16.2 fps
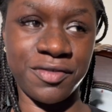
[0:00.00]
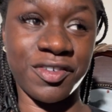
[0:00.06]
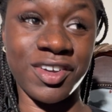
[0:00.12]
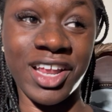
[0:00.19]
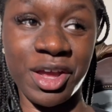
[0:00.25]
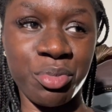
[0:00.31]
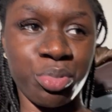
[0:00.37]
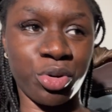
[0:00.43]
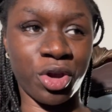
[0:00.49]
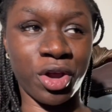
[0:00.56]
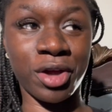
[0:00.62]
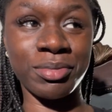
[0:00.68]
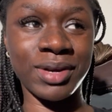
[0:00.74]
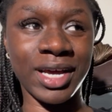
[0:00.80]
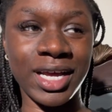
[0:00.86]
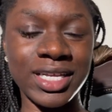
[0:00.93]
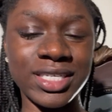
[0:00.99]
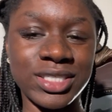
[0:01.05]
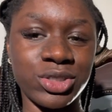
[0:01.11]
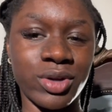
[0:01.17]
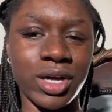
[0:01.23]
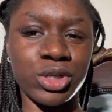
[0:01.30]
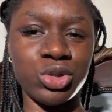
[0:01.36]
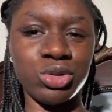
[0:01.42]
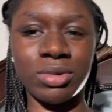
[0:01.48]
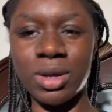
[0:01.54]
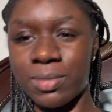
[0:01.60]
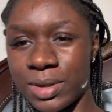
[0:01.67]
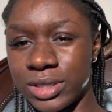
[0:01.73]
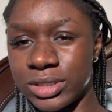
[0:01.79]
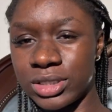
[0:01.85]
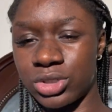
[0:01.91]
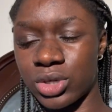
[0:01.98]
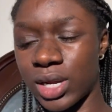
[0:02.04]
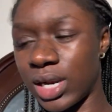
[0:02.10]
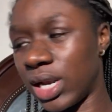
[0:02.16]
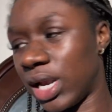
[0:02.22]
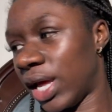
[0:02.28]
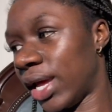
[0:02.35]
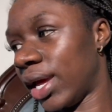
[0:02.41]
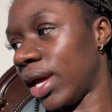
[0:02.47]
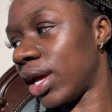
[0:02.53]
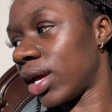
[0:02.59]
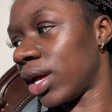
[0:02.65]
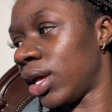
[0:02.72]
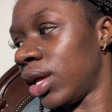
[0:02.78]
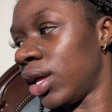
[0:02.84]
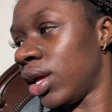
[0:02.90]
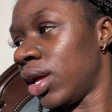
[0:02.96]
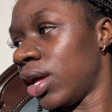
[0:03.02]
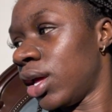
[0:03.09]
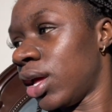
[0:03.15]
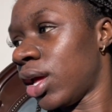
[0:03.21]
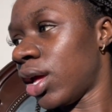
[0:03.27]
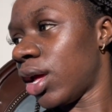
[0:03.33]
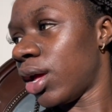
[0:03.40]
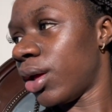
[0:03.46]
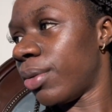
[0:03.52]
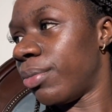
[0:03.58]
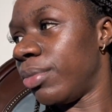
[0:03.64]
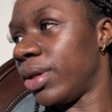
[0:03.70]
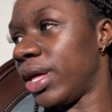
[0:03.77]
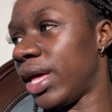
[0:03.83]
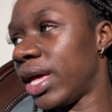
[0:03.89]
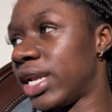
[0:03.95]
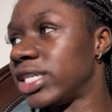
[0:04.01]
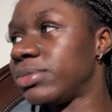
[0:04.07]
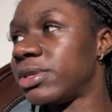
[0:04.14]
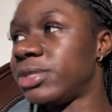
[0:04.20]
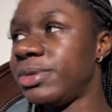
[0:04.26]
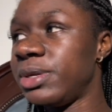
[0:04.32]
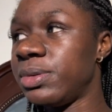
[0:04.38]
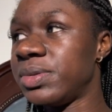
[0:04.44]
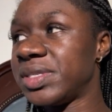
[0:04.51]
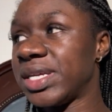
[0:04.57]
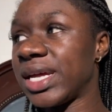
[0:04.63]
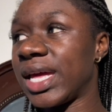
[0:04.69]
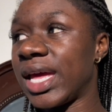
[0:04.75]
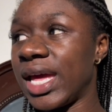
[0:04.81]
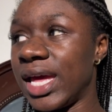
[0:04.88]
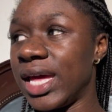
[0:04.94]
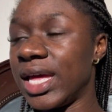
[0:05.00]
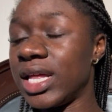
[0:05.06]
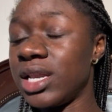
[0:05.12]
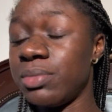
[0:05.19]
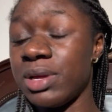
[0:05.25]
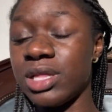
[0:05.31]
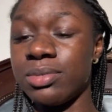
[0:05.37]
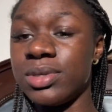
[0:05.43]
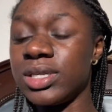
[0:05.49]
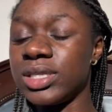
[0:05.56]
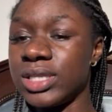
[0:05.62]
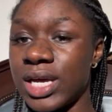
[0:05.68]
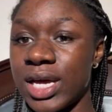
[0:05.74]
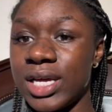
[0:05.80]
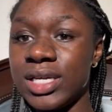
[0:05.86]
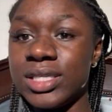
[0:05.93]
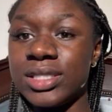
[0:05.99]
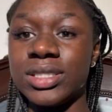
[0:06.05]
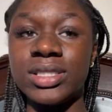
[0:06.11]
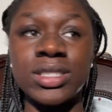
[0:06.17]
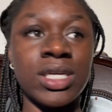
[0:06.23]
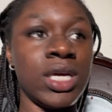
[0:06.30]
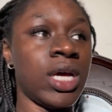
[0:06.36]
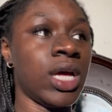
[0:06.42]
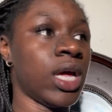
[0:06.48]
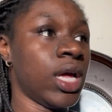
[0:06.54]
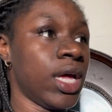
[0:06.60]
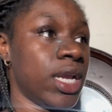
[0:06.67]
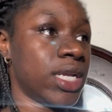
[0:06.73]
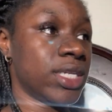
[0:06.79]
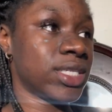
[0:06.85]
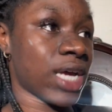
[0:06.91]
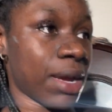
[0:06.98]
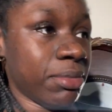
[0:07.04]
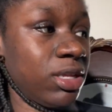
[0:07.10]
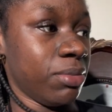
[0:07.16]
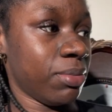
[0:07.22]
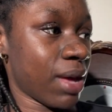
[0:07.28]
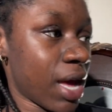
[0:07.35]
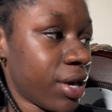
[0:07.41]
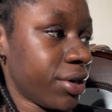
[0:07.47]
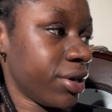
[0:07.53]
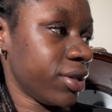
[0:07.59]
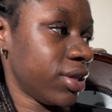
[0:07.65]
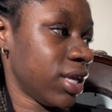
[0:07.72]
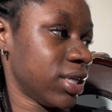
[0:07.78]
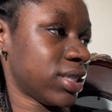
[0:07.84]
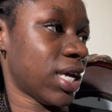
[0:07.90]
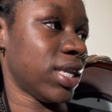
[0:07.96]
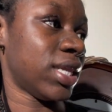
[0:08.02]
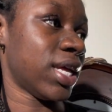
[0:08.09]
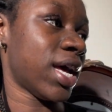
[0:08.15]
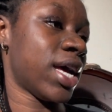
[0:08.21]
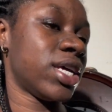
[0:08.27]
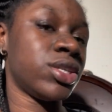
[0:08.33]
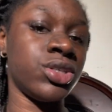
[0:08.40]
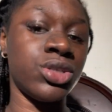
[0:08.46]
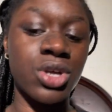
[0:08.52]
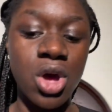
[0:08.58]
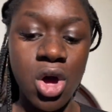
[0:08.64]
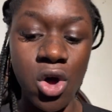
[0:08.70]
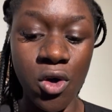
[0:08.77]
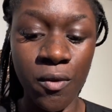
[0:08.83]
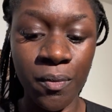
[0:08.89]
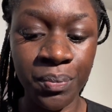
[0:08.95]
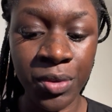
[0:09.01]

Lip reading: for like prom nights, so I do my best to try to like get as much people as I can, make them look nice in a timely manner, things like that. So